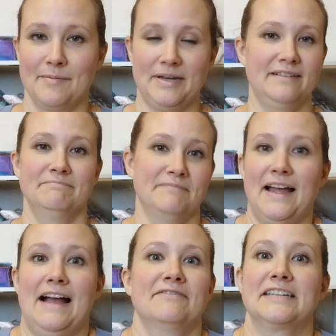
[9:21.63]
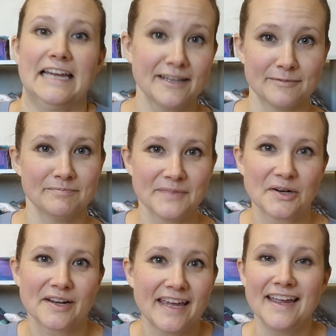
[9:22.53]
I mean, I have to get them.
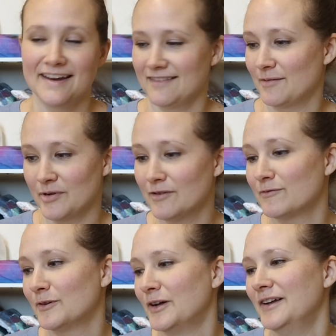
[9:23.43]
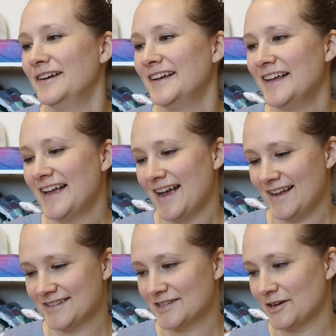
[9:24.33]
They're a kit, and they're beautiful.
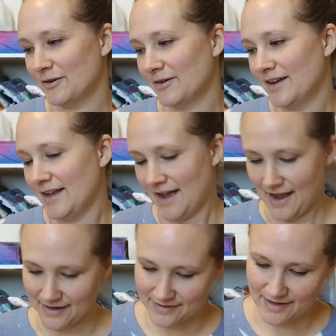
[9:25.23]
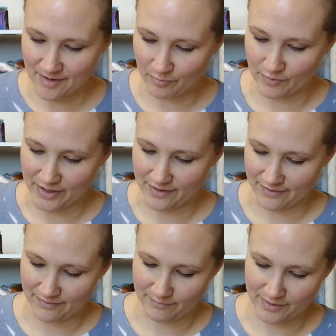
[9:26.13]
And so I ended up
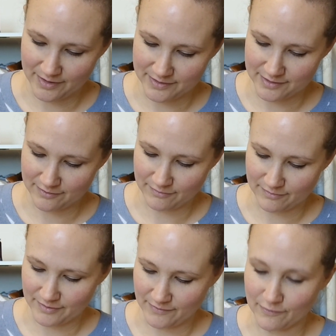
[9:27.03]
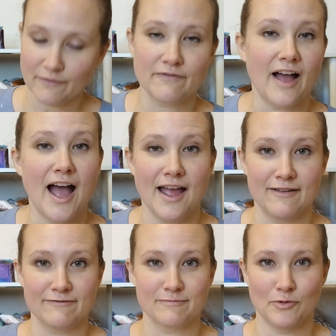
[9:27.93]
with
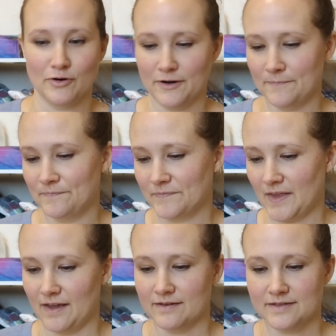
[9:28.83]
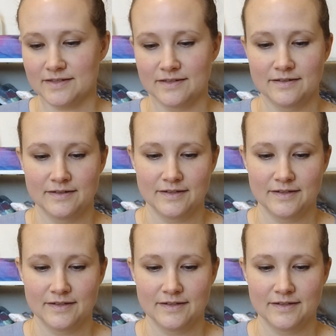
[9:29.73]
5 more kits.